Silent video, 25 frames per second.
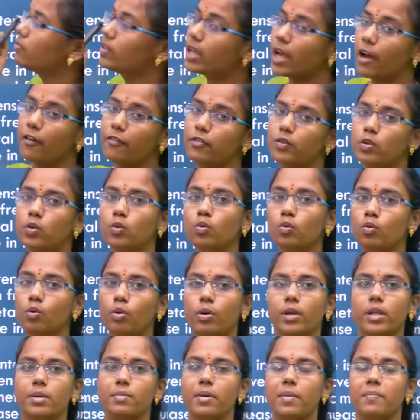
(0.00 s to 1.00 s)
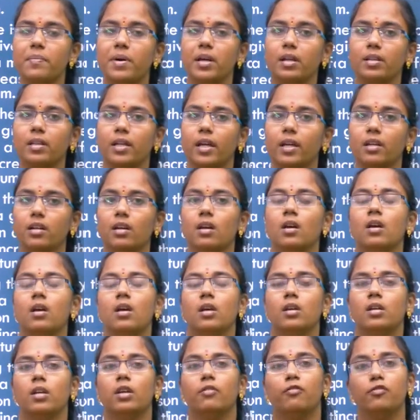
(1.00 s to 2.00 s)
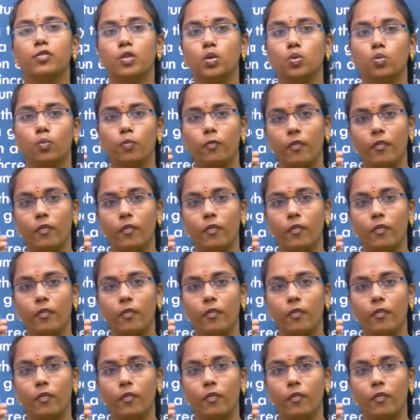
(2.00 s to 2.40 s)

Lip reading: We have to remember that. If you